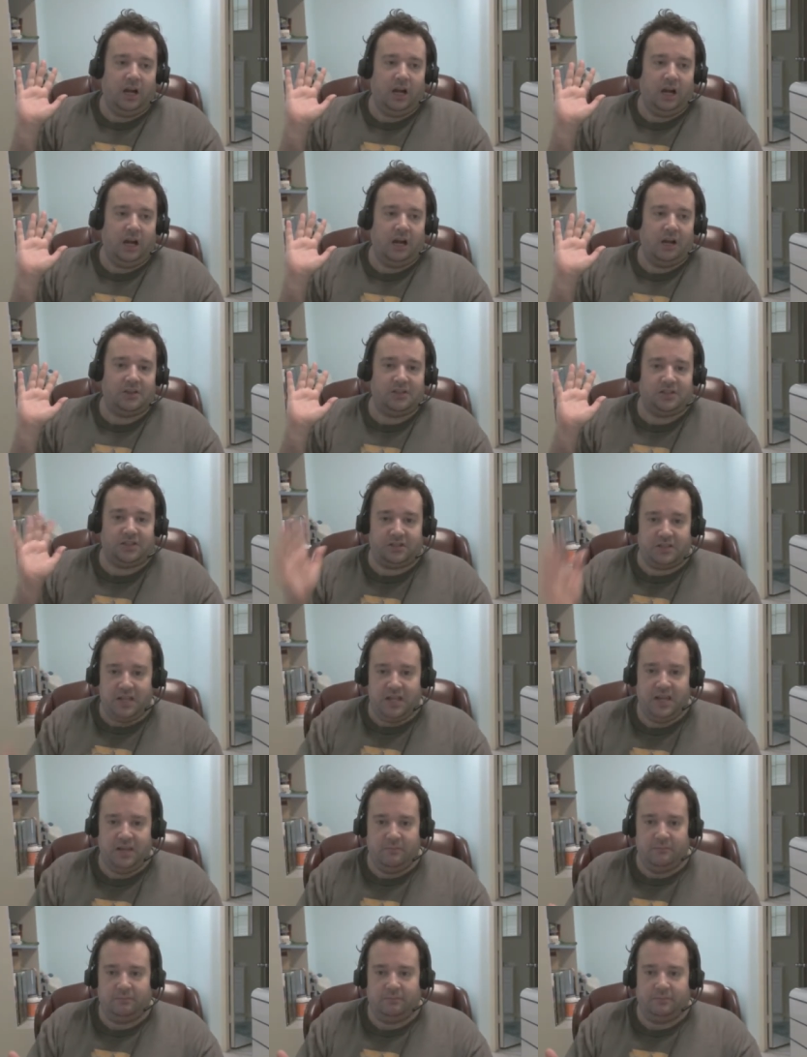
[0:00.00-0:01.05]

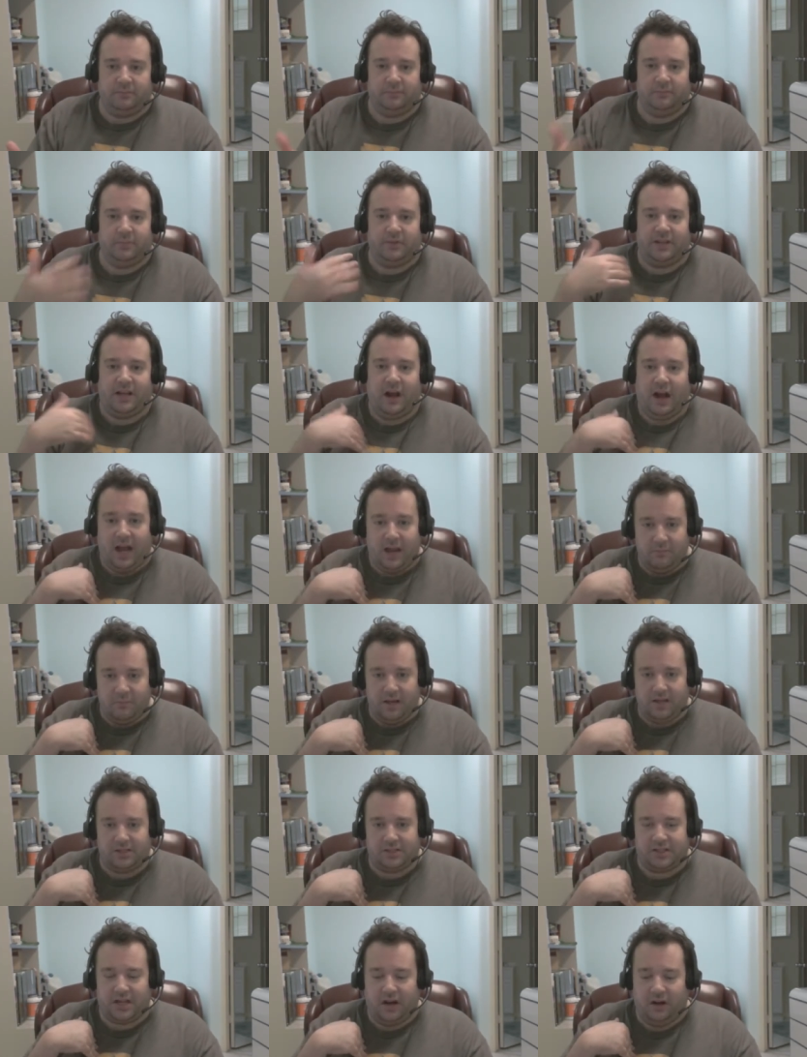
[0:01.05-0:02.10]
Steam, now I
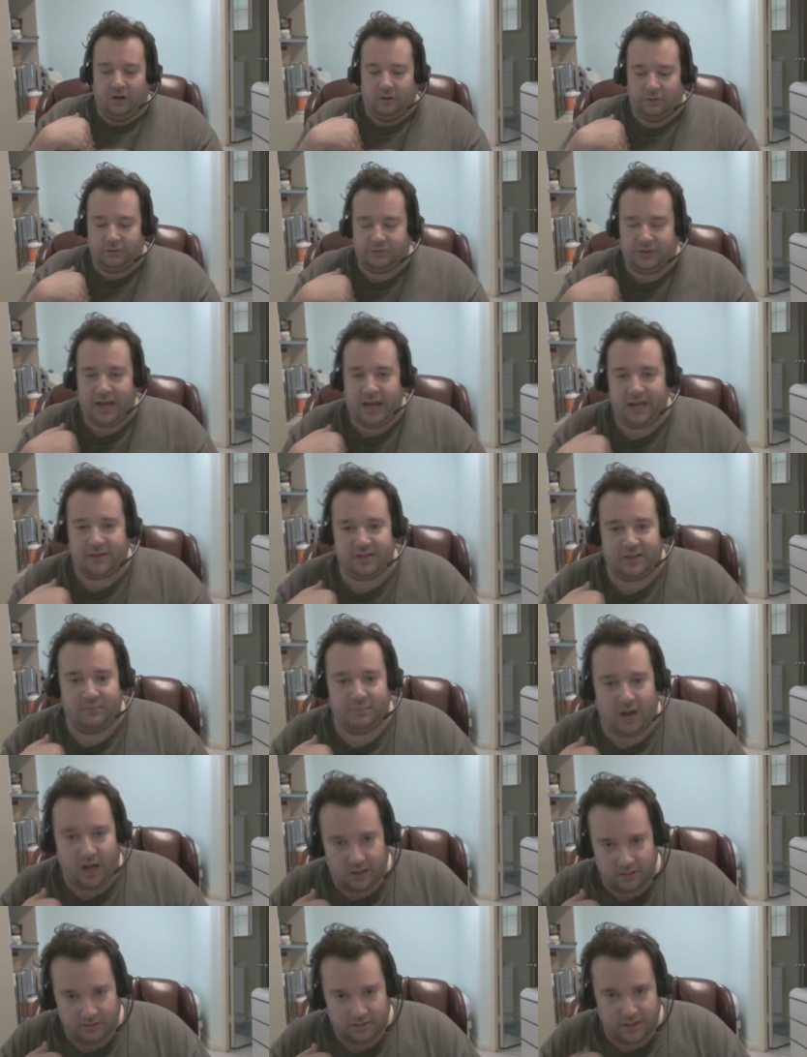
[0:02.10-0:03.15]
myself, as a
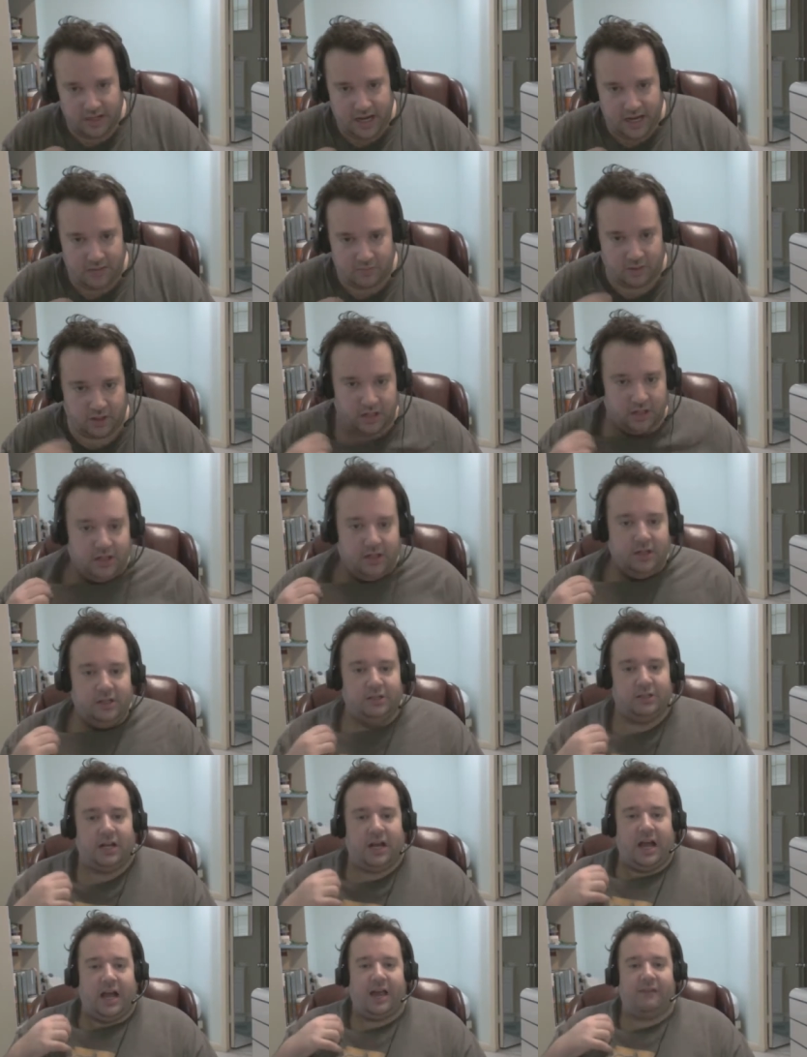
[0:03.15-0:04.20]
modern gamer,
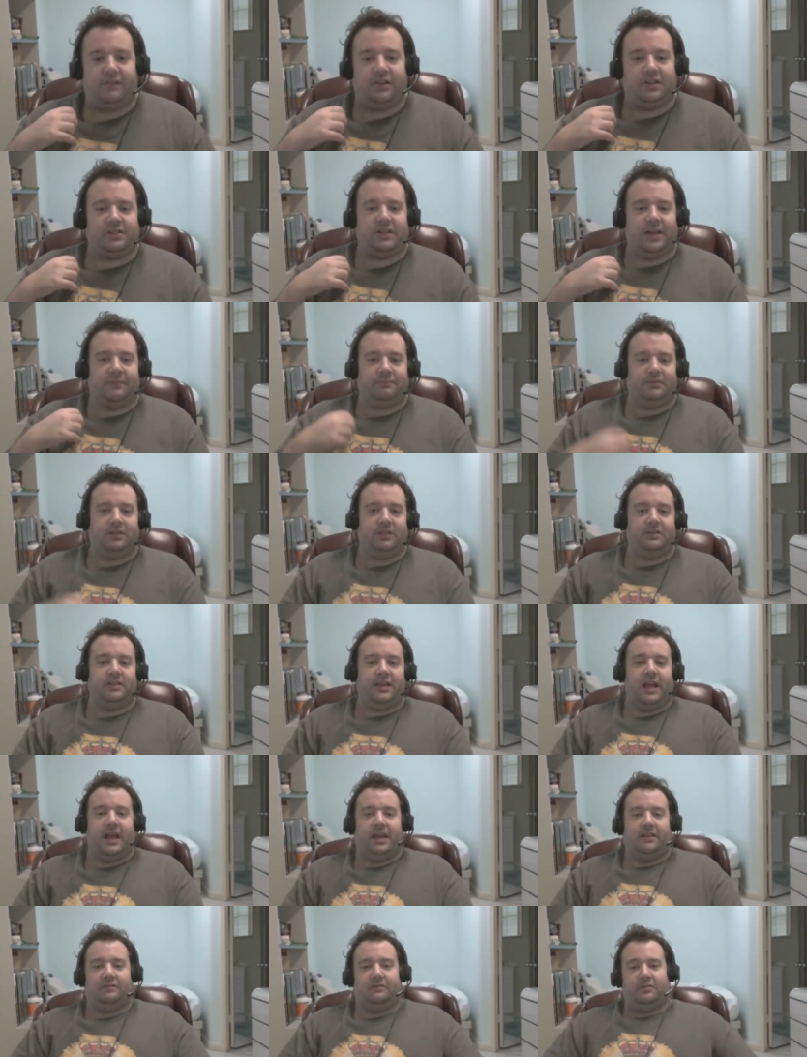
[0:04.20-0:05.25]
I have accepted
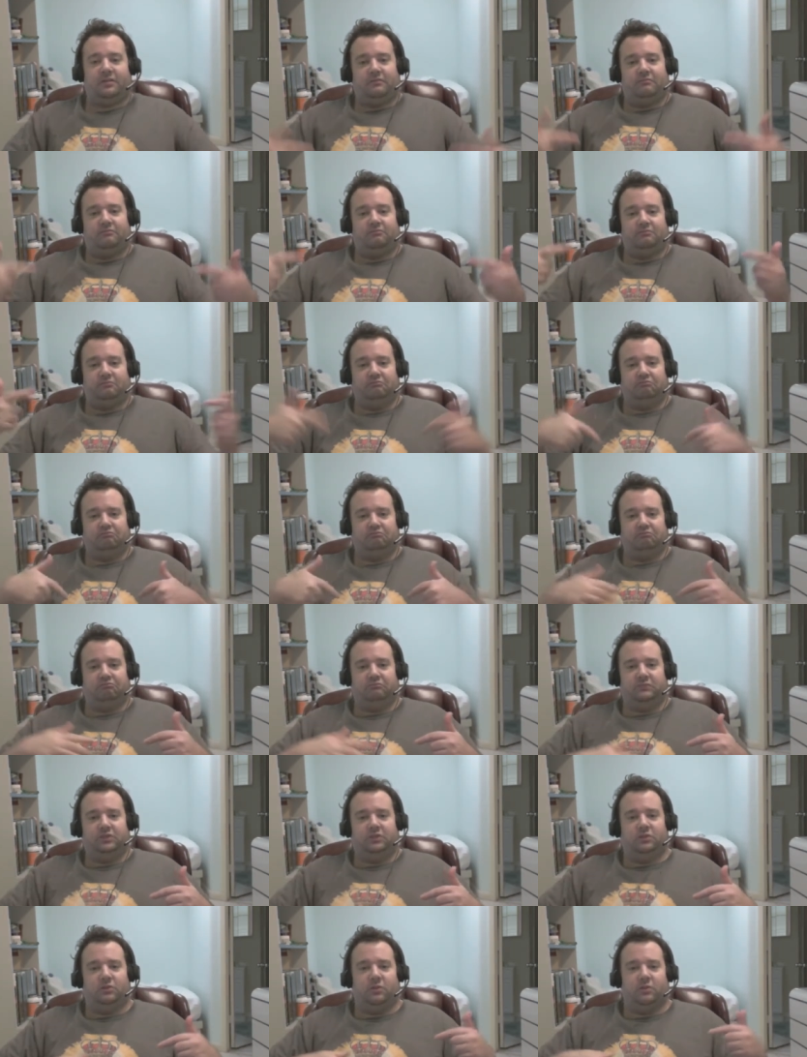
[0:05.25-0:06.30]
that,
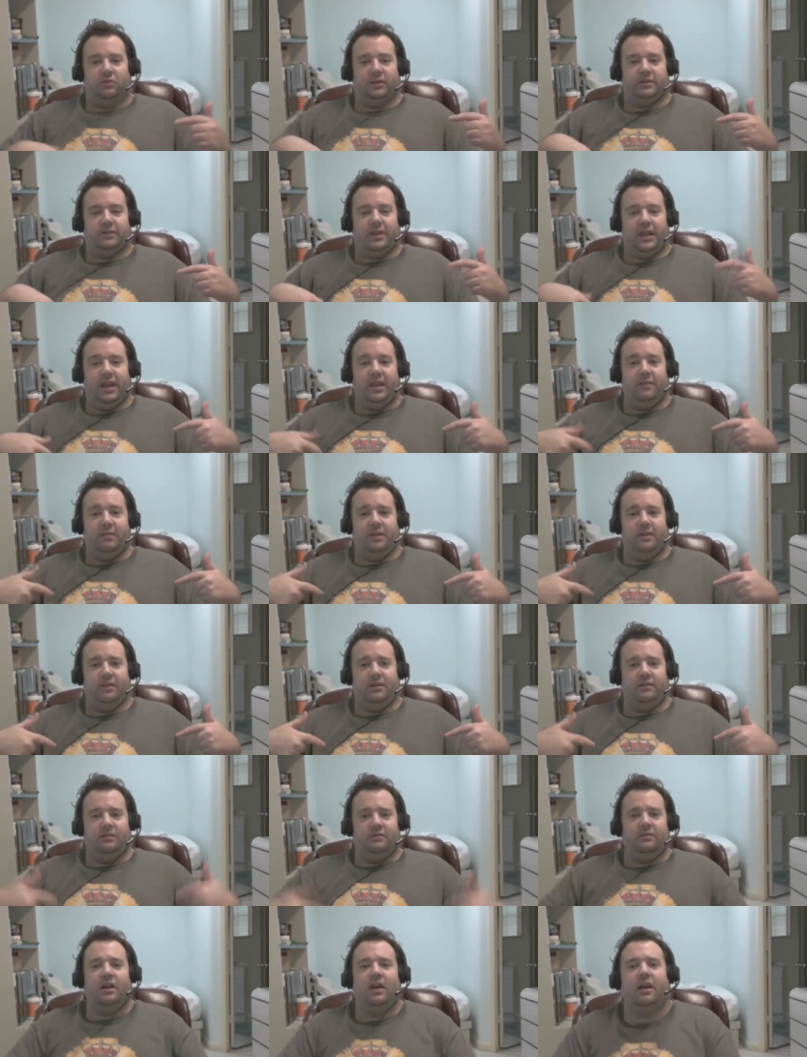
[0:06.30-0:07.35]
Lord
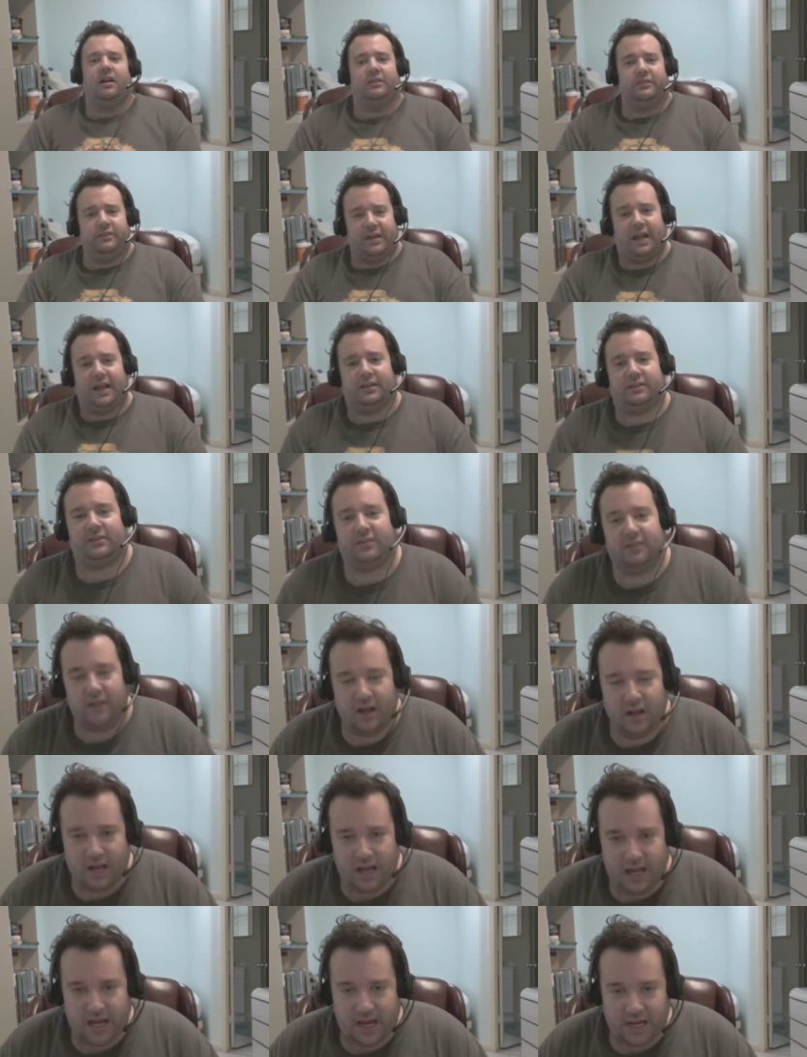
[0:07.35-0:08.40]
Gaben, that
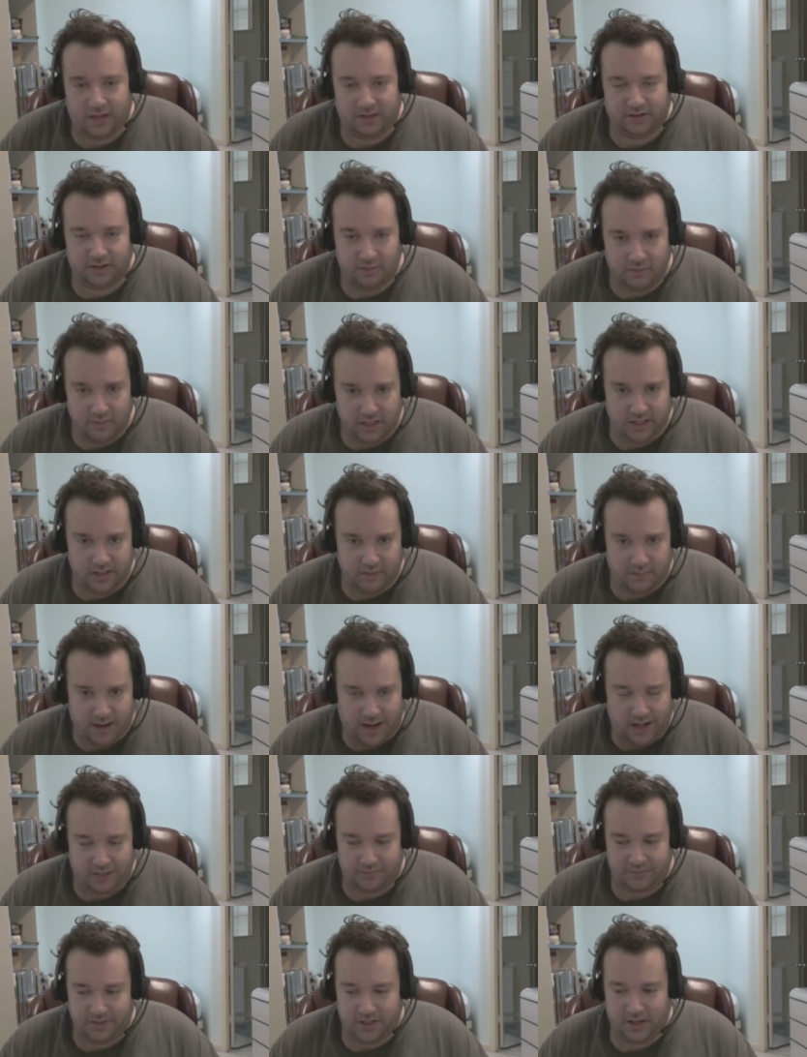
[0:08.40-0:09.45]
a limited
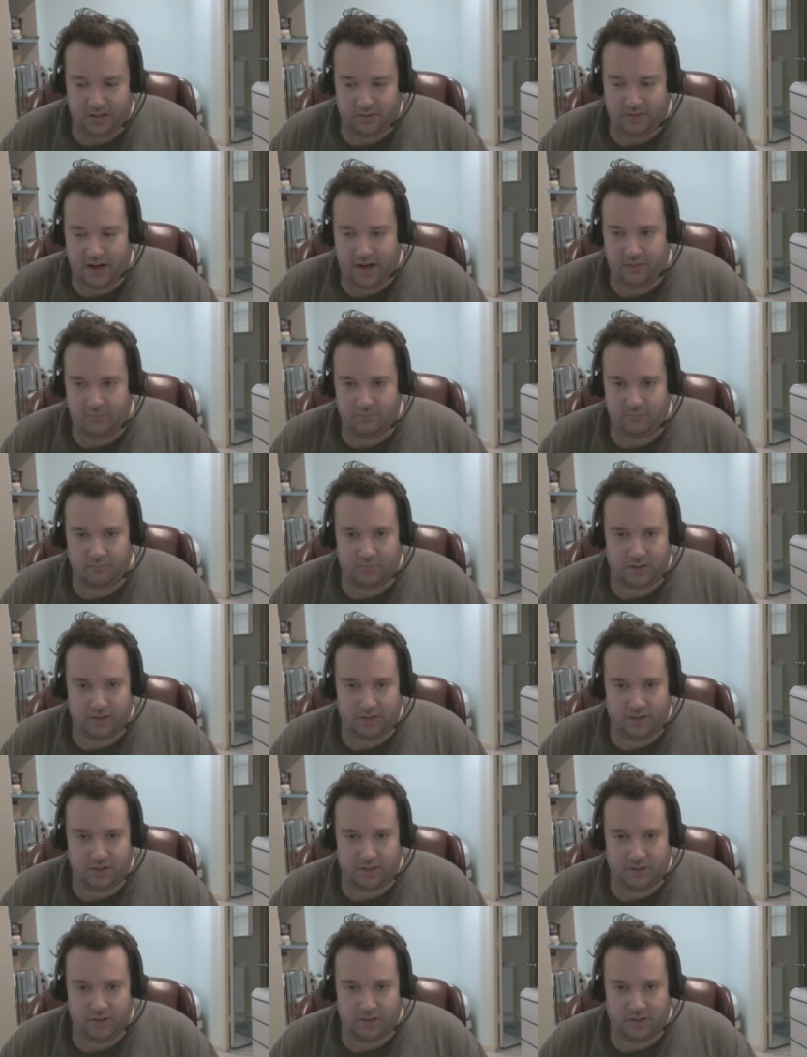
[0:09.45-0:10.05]
amount of DRM